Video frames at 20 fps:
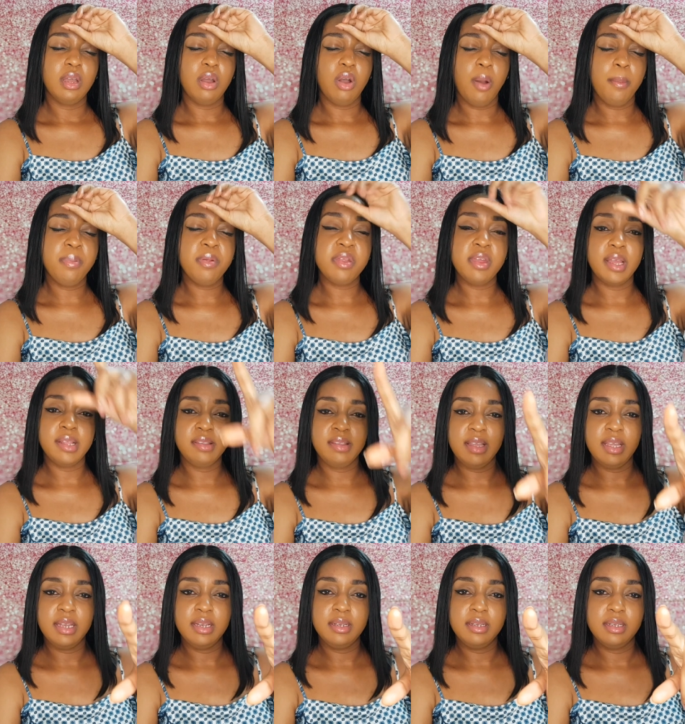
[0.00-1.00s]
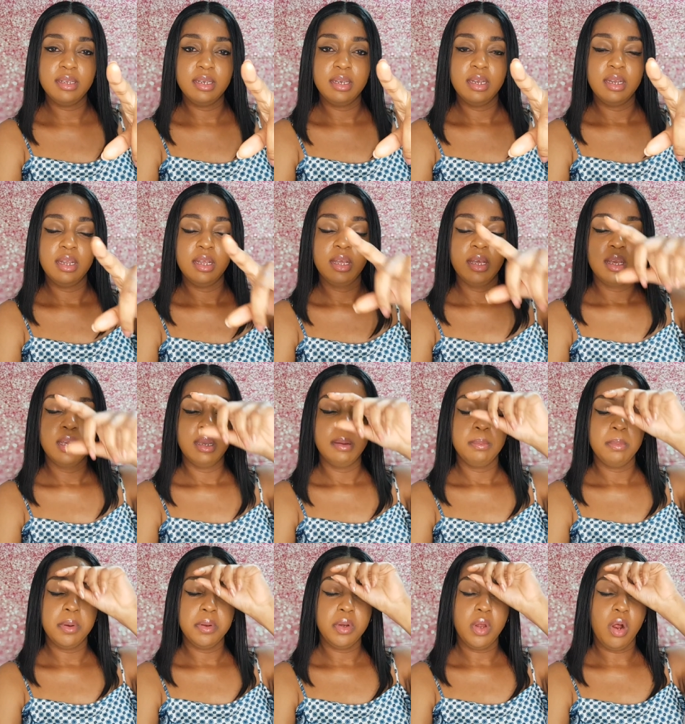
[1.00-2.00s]
upsetting
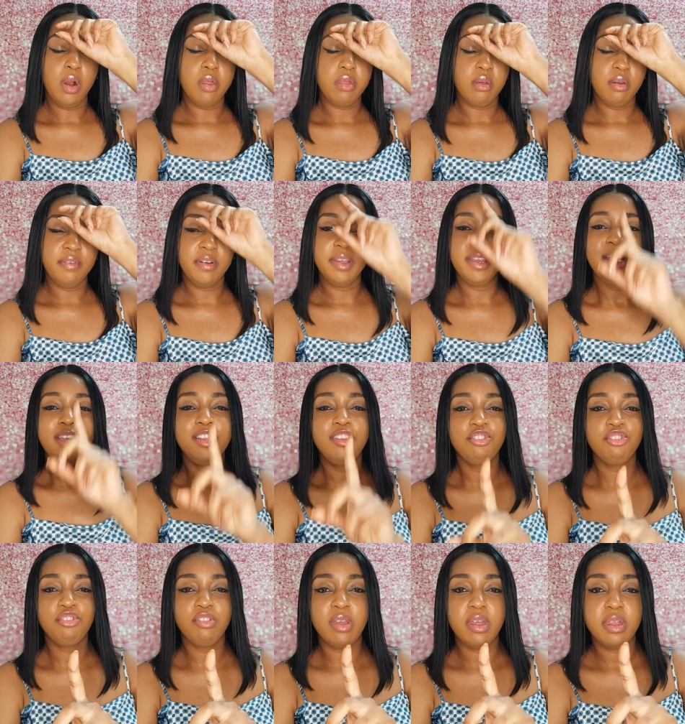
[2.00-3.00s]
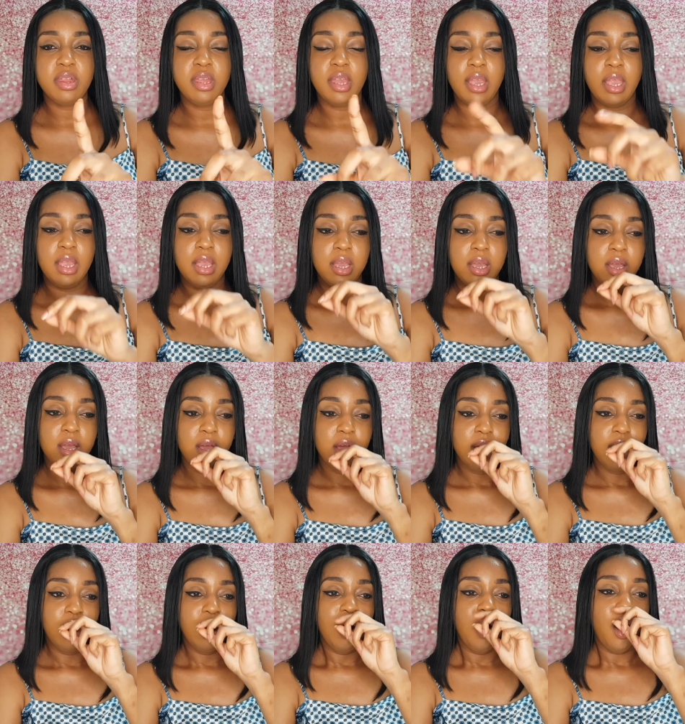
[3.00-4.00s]
but also very interesting
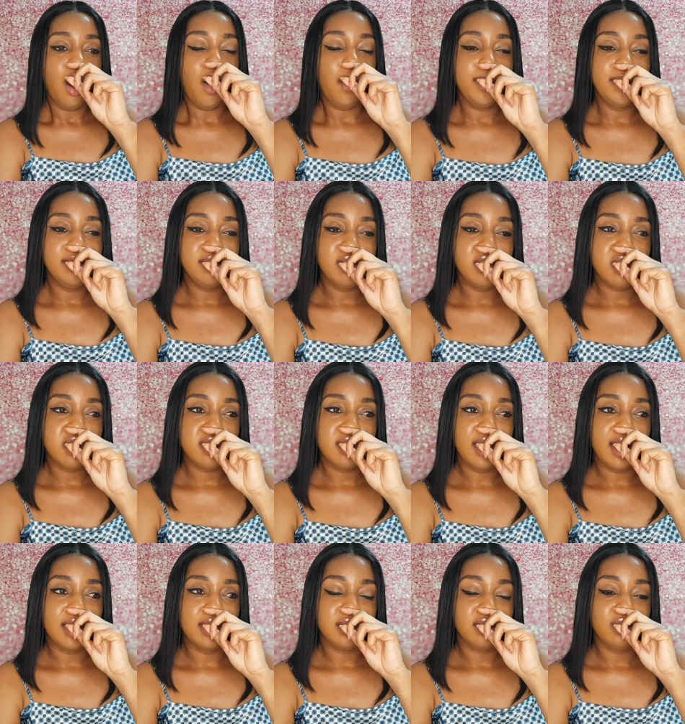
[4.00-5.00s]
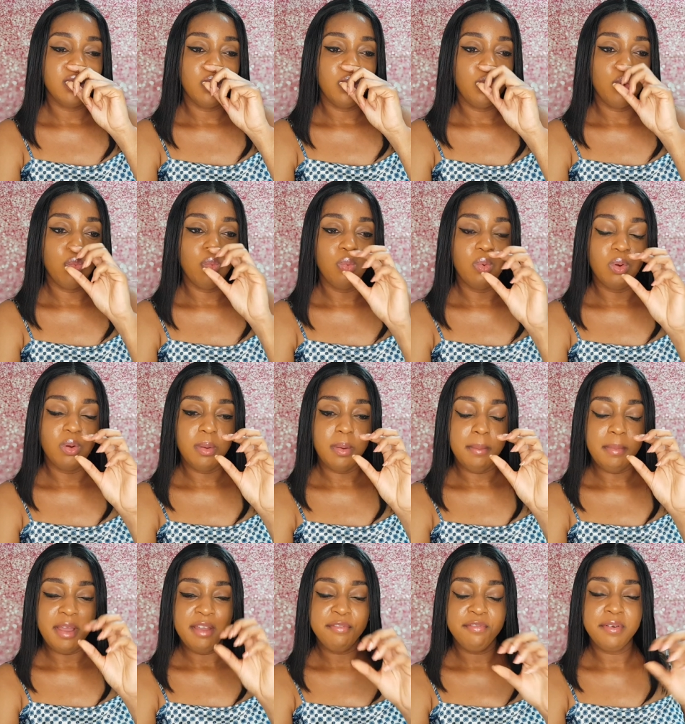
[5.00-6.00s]
how it is that
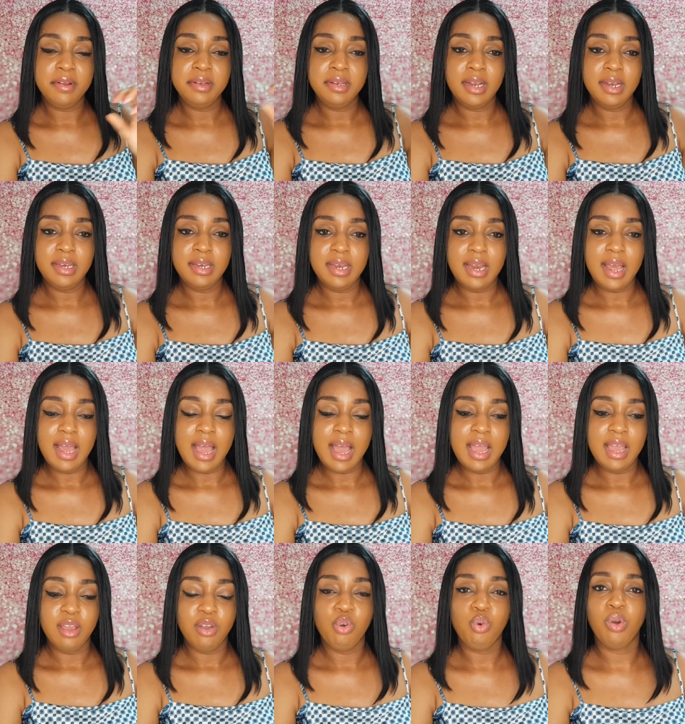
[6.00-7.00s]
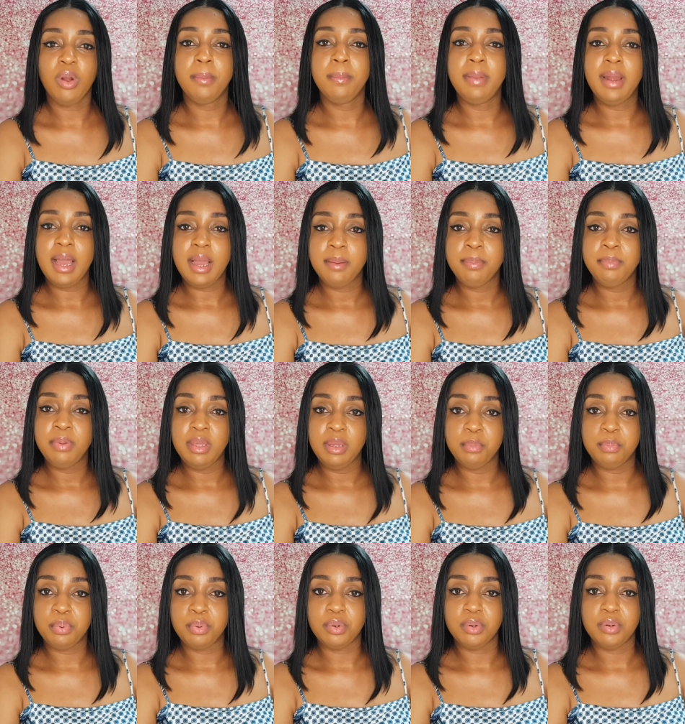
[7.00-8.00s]
my friend and I, who are black
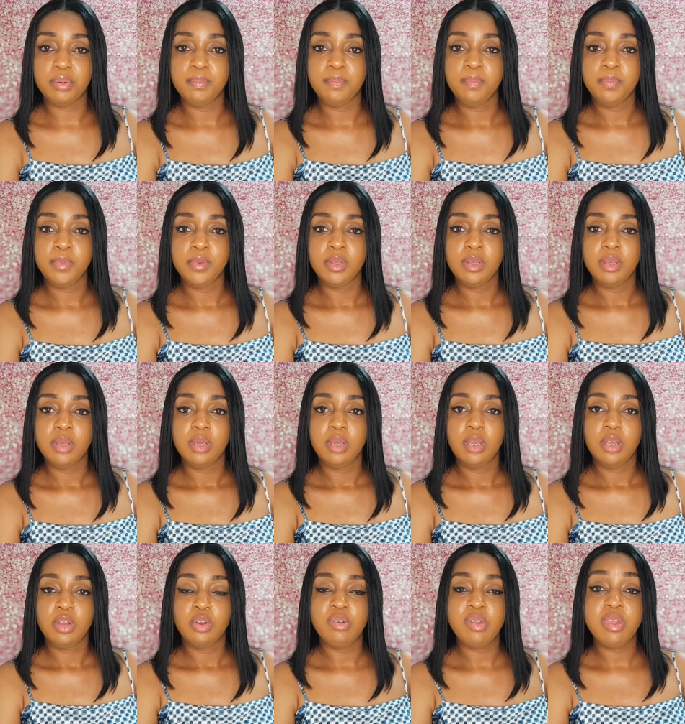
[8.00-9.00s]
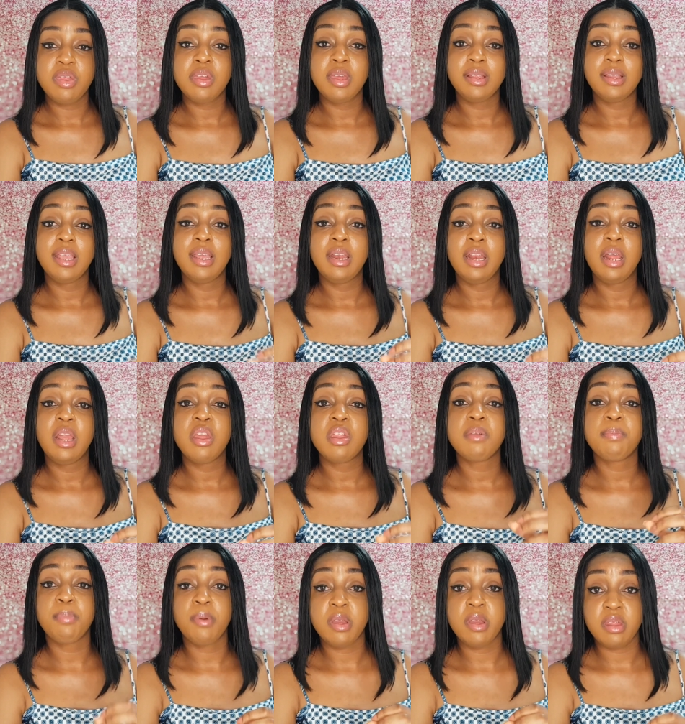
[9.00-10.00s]
people, could sit in his
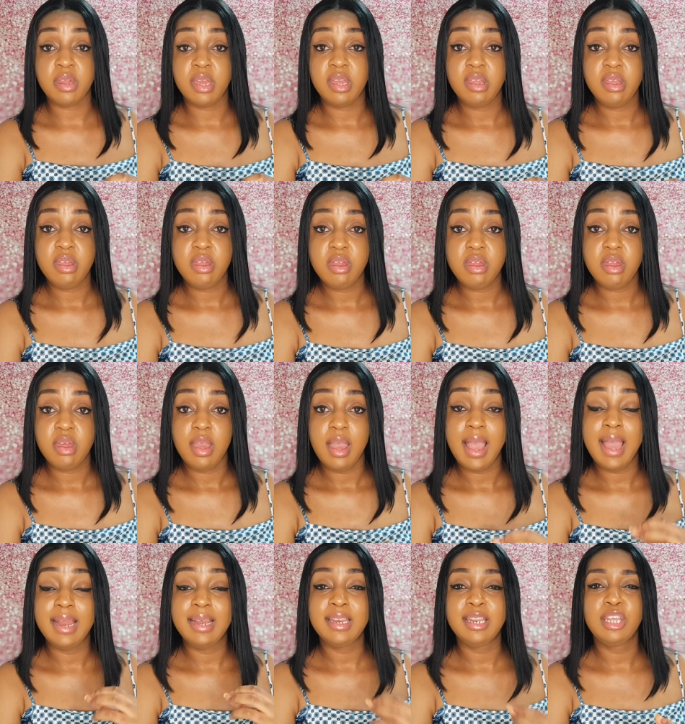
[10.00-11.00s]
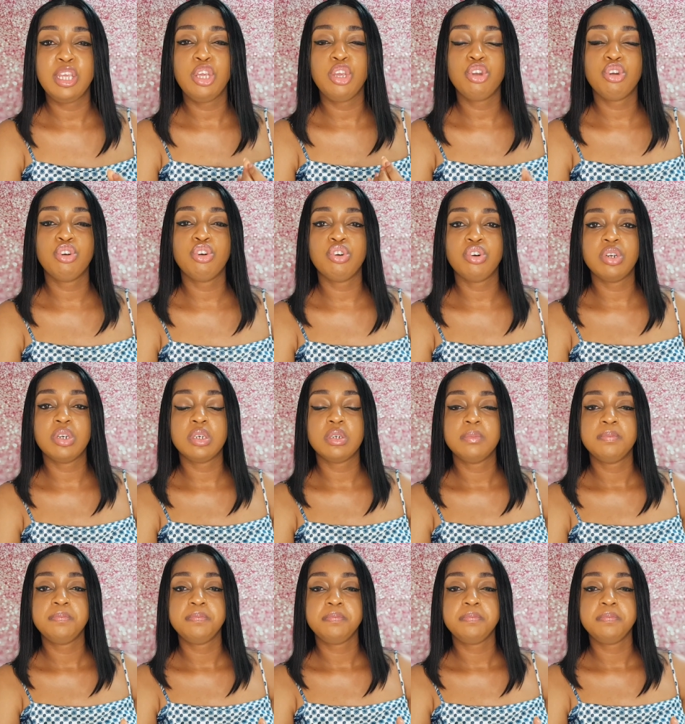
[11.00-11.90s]
presence and he could